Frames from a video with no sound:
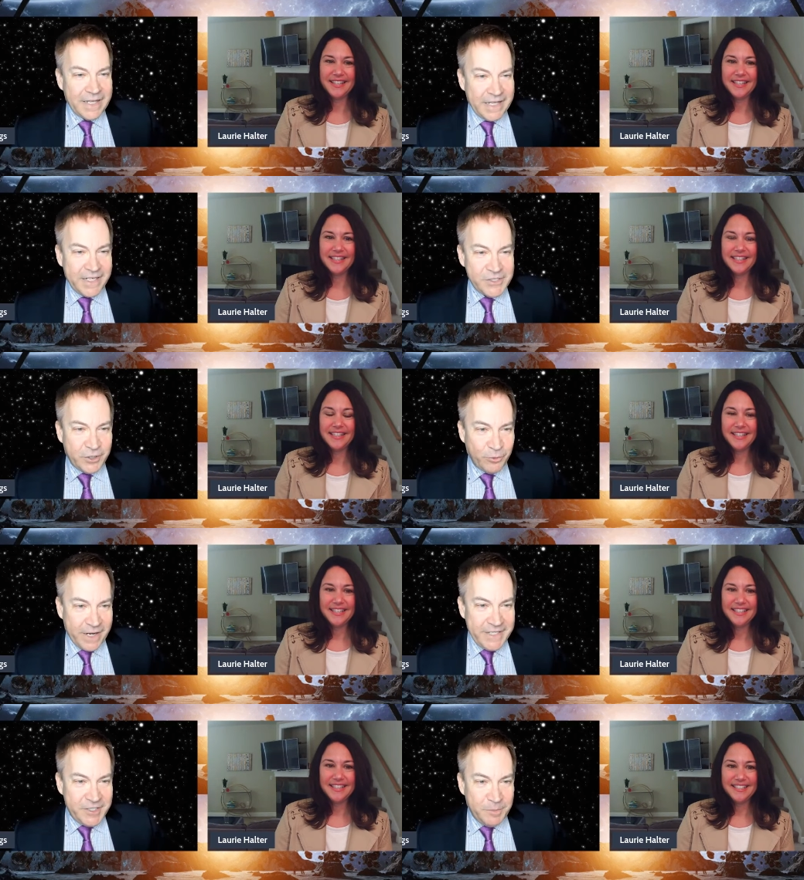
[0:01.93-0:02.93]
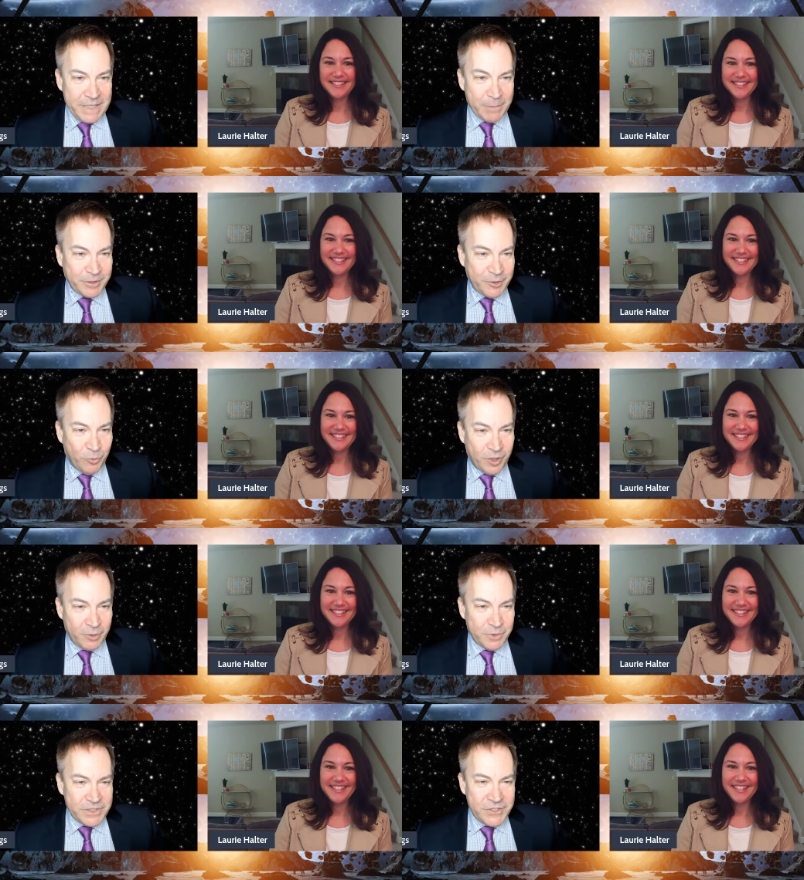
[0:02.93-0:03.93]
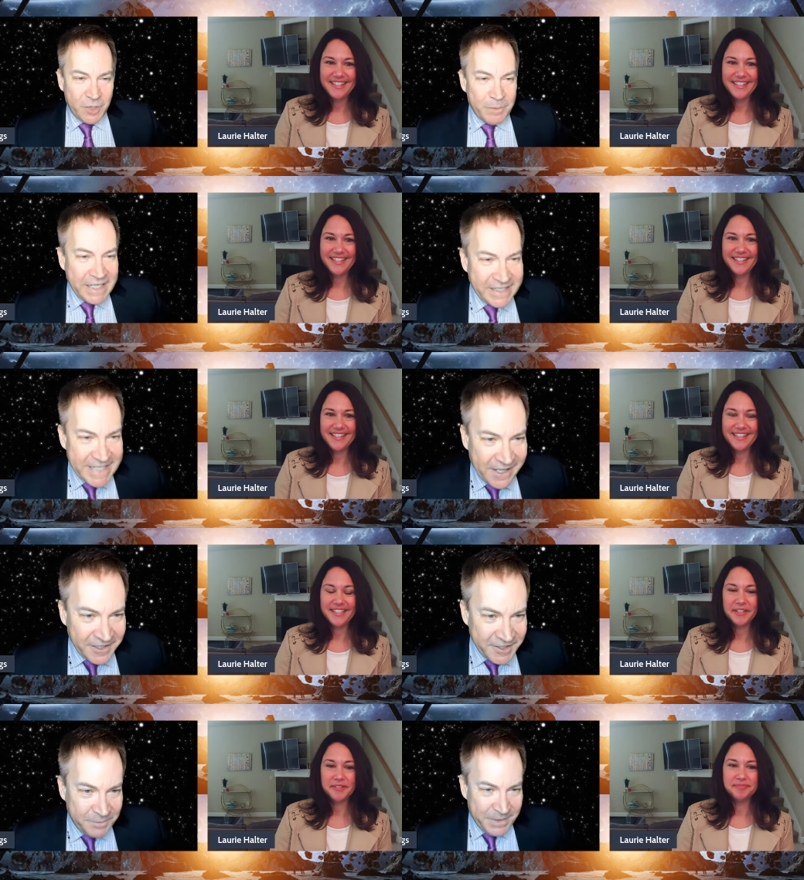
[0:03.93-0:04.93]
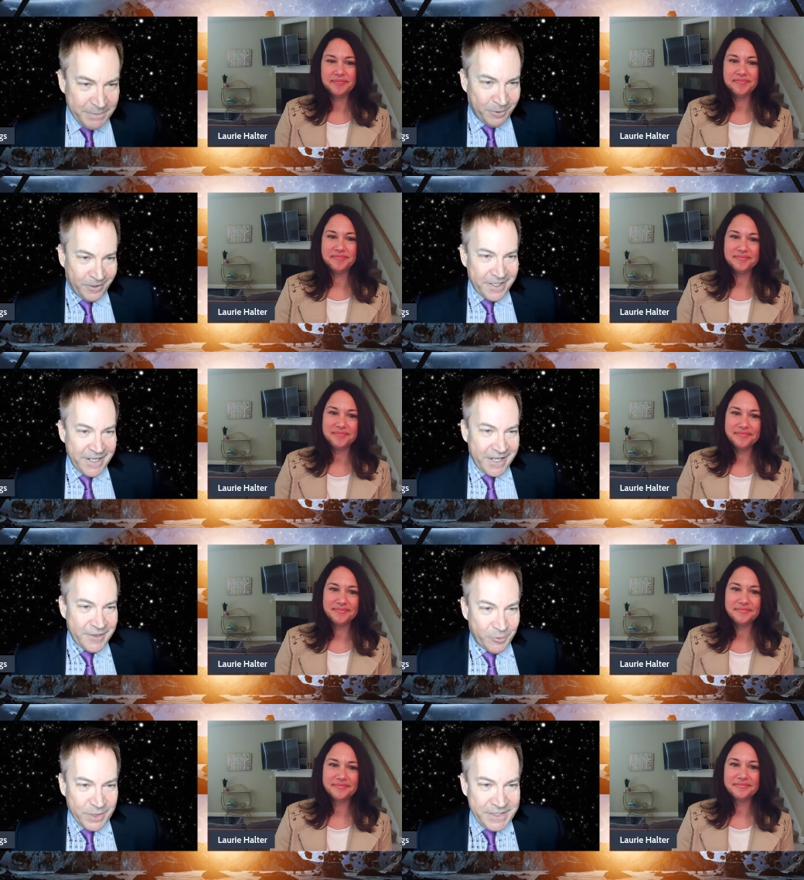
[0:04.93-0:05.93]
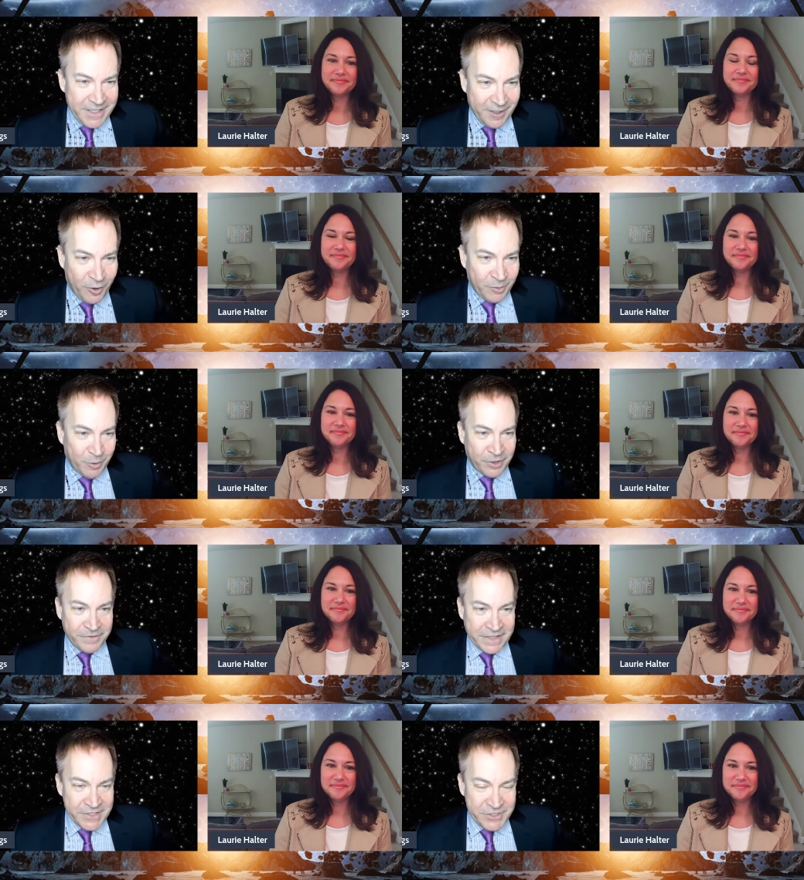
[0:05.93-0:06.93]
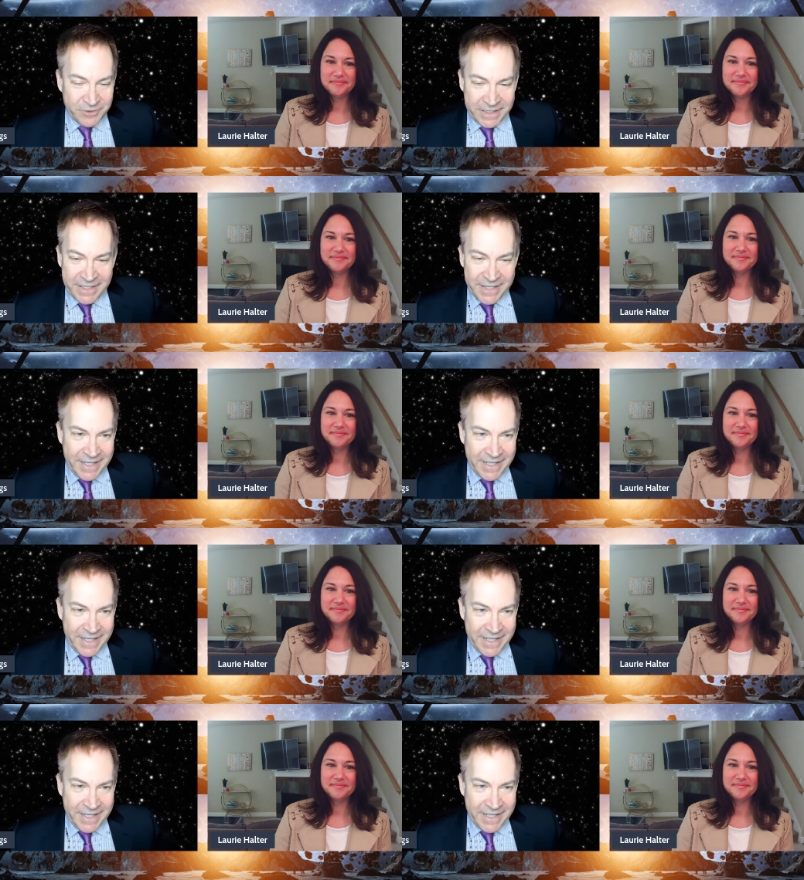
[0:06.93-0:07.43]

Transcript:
Speaker 1: It is great to be able to work with so many talented people in the retail automotive industry.